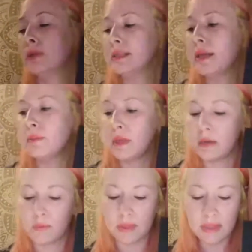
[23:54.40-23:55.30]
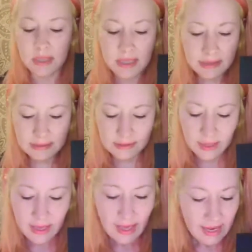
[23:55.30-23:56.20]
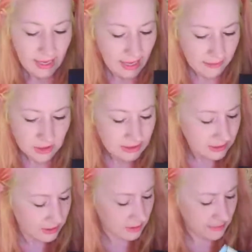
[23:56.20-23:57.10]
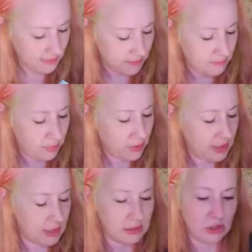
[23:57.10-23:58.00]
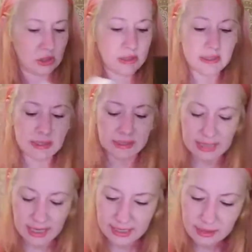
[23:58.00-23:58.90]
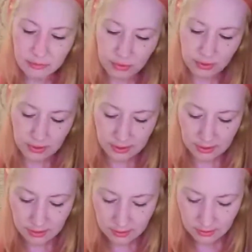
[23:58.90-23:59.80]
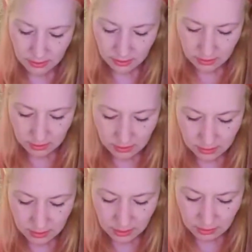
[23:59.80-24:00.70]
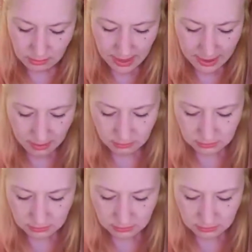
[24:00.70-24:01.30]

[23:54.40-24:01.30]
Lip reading: thing with this. And I'm just going to put just a tiny border around